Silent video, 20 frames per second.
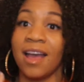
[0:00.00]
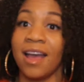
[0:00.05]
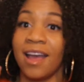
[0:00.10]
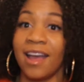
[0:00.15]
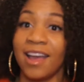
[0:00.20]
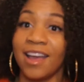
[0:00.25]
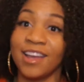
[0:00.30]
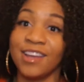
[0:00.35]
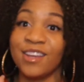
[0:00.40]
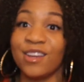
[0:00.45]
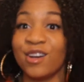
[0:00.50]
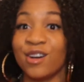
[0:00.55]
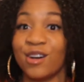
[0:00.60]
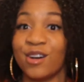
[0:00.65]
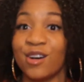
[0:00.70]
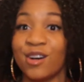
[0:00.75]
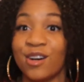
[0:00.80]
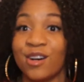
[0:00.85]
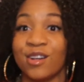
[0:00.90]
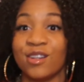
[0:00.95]
Hey
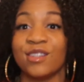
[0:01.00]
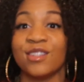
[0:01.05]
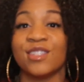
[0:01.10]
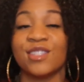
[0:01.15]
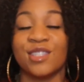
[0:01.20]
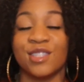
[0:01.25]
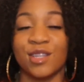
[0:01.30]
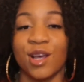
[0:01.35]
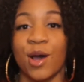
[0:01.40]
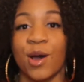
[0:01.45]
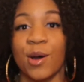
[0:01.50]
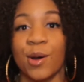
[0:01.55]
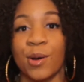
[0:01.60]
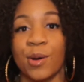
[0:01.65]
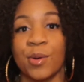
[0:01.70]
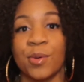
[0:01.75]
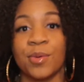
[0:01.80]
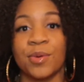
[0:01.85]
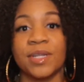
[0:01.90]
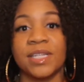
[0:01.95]
y'all,
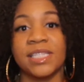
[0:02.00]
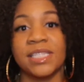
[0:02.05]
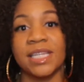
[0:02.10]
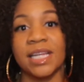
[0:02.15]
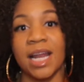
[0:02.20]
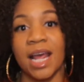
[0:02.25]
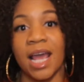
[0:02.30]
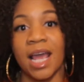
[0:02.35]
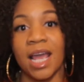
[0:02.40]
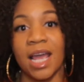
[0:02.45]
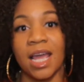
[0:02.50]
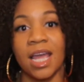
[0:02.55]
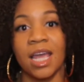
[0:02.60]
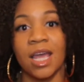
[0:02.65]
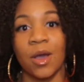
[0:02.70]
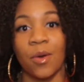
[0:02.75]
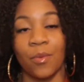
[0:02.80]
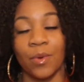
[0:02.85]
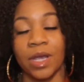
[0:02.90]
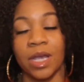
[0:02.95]
so
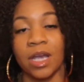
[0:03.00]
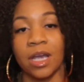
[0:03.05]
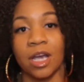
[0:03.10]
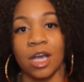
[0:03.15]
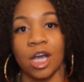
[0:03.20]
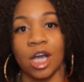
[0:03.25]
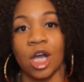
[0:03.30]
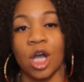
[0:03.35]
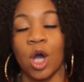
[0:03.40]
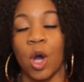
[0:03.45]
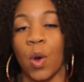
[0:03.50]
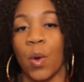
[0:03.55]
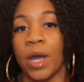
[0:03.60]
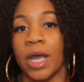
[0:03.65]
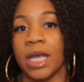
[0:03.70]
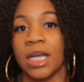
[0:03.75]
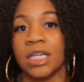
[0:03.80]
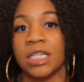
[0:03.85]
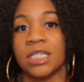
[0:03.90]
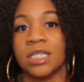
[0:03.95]
today we're
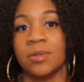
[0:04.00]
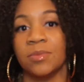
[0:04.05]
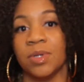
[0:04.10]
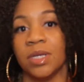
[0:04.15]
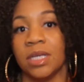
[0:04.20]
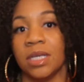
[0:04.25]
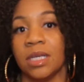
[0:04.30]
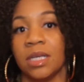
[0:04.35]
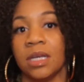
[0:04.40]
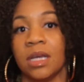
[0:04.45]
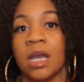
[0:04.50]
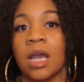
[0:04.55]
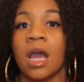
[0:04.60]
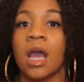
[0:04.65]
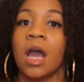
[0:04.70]
going to be